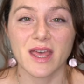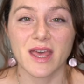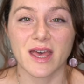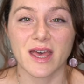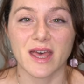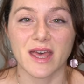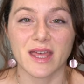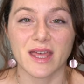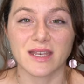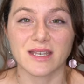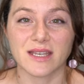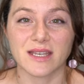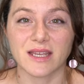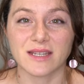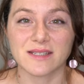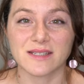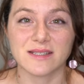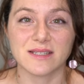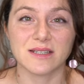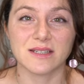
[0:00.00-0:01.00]
and
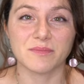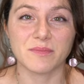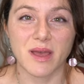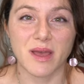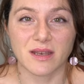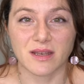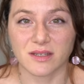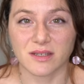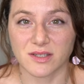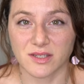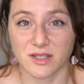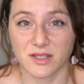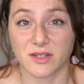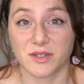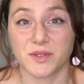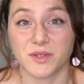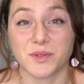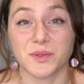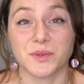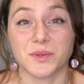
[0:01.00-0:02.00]
I still managed
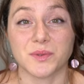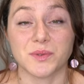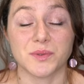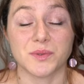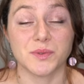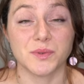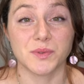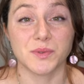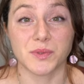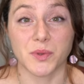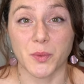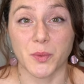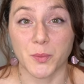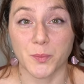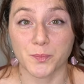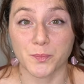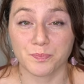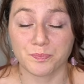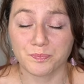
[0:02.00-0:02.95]
to do so,